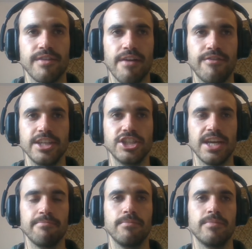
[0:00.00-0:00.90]
of every
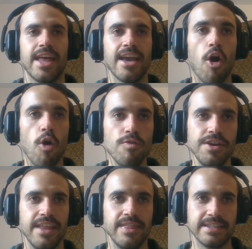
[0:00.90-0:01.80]
gym they
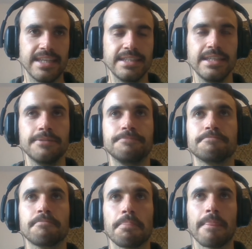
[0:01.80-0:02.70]
own in the city.
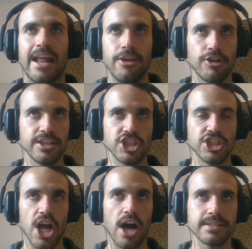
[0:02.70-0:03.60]
And you can
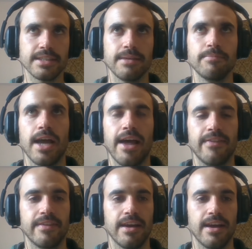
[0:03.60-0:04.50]
just ask them
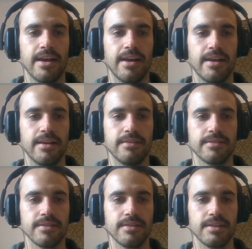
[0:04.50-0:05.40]
and
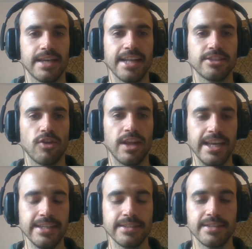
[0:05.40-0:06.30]
get on the
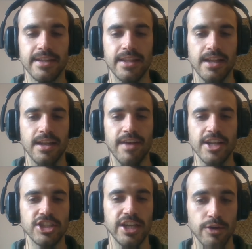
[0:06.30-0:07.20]
list, and then
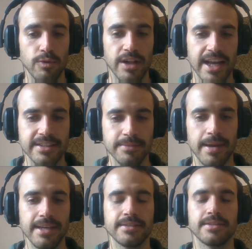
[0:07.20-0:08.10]
eventually you will get a
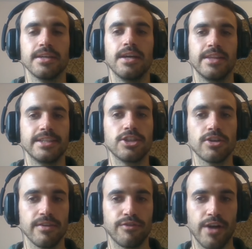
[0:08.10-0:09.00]
space. This
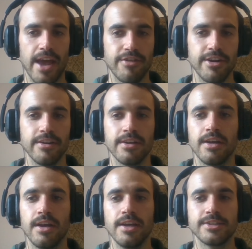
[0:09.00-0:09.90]
took forever.
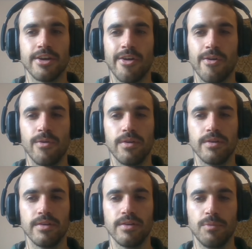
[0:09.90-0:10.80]
So
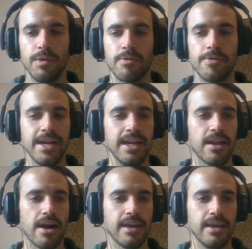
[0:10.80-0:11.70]
we were really
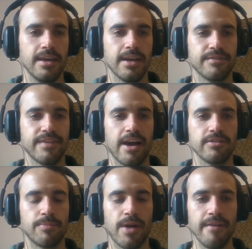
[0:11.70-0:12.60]
lucky and
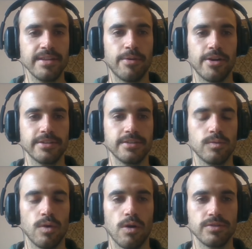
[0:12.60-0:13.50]
found a private person
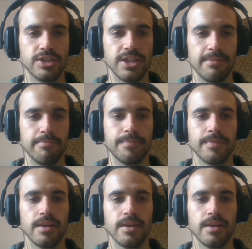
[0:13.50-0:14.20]
who owns a gym